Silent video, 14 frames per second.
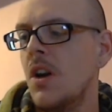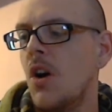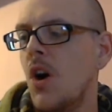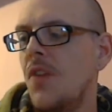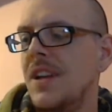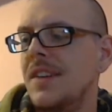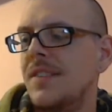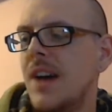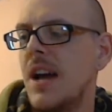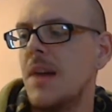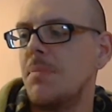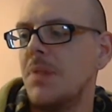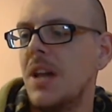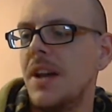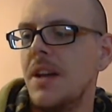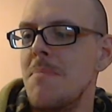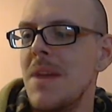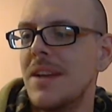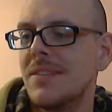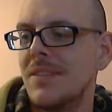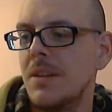on the entire planet and
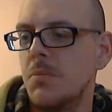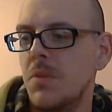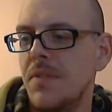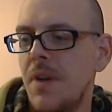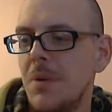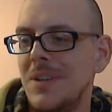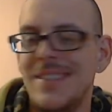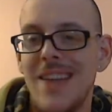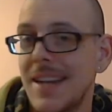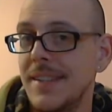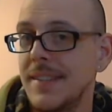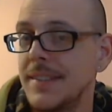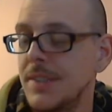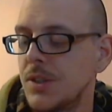mixed it with our decadent